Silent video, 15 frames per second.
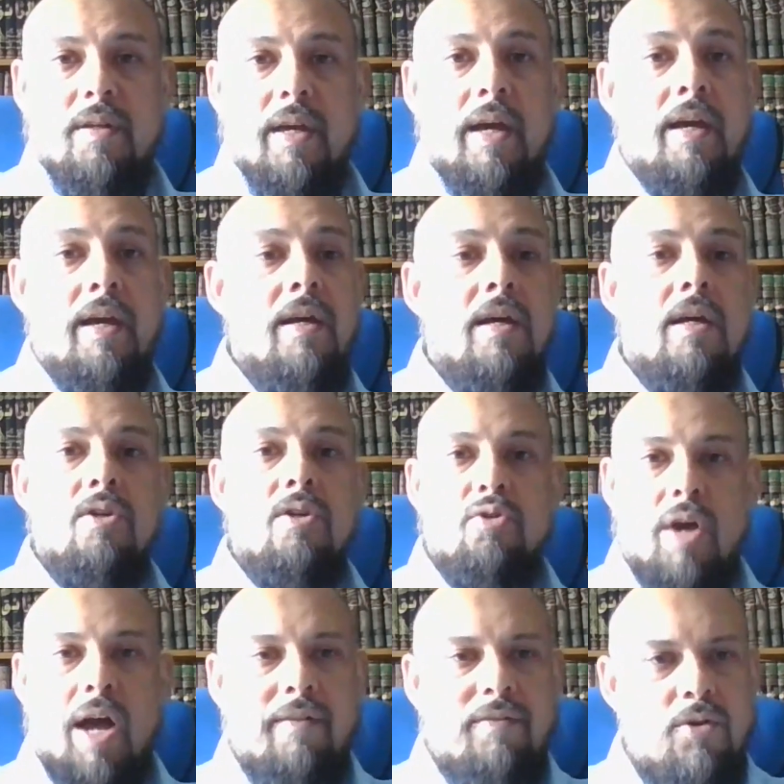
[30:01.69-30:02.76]
Yeah,
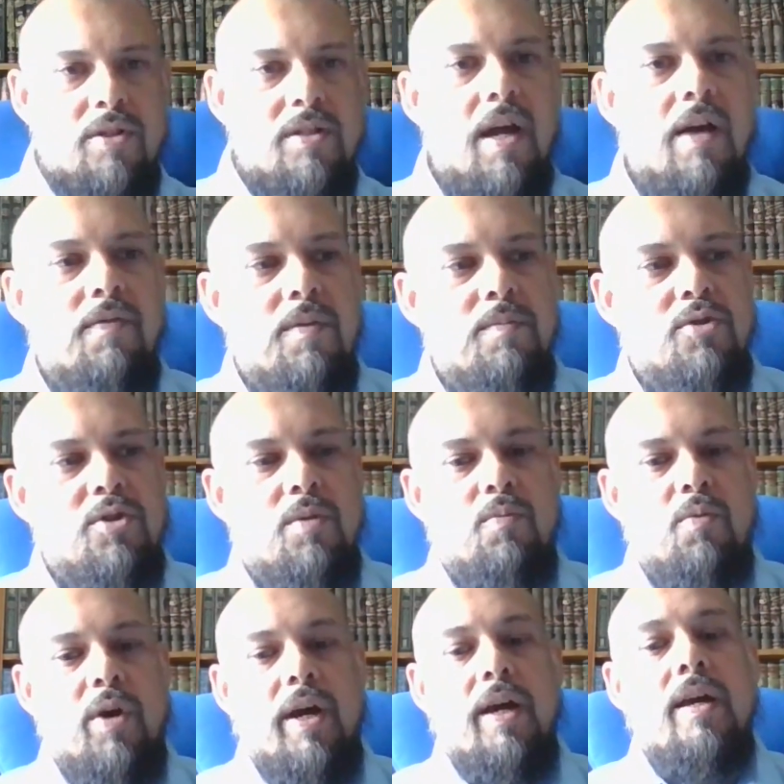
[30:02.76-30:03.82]
so you have to start from
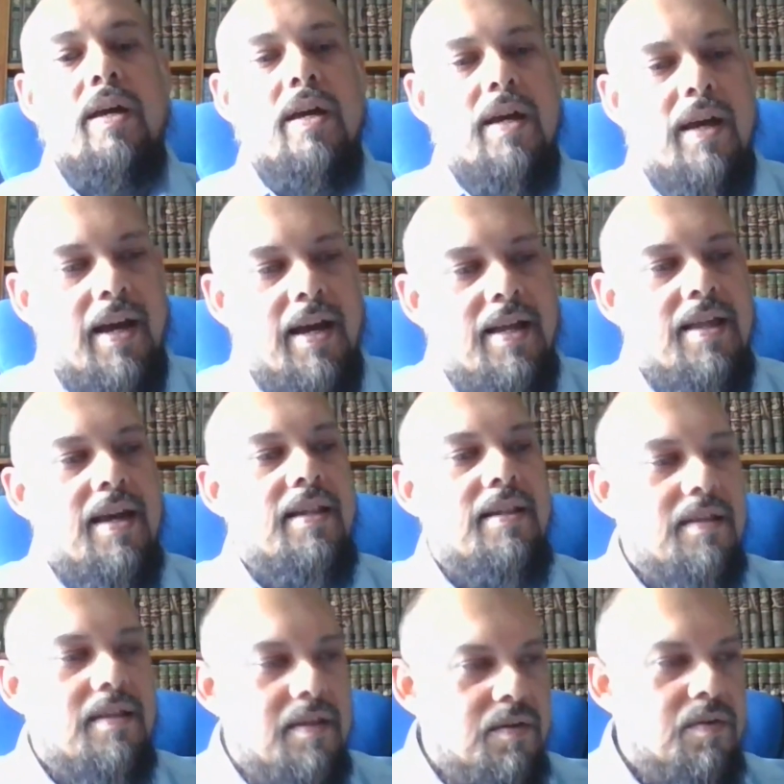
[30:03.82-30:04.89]
somewhere, and
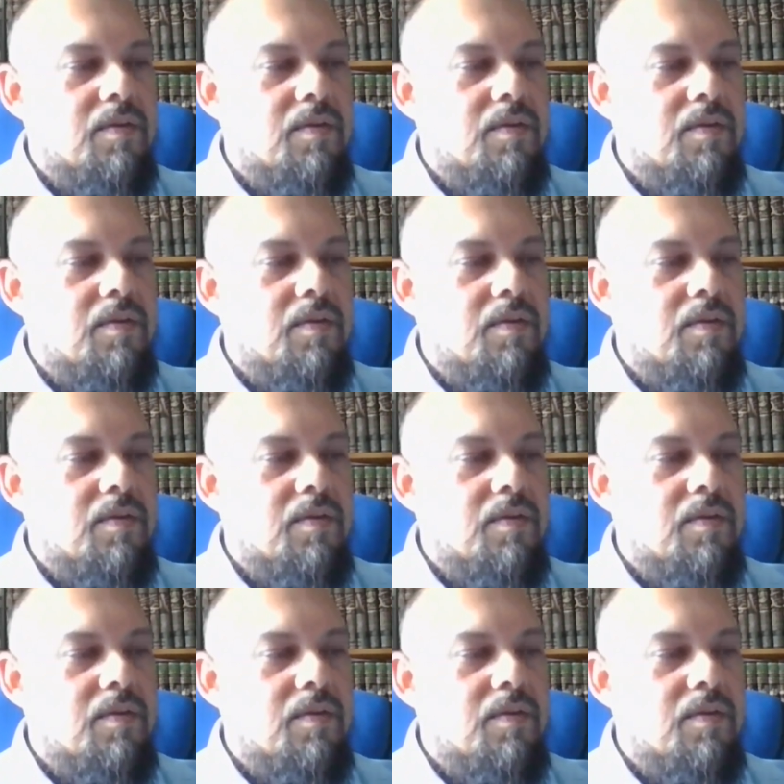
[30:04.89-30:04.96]
then,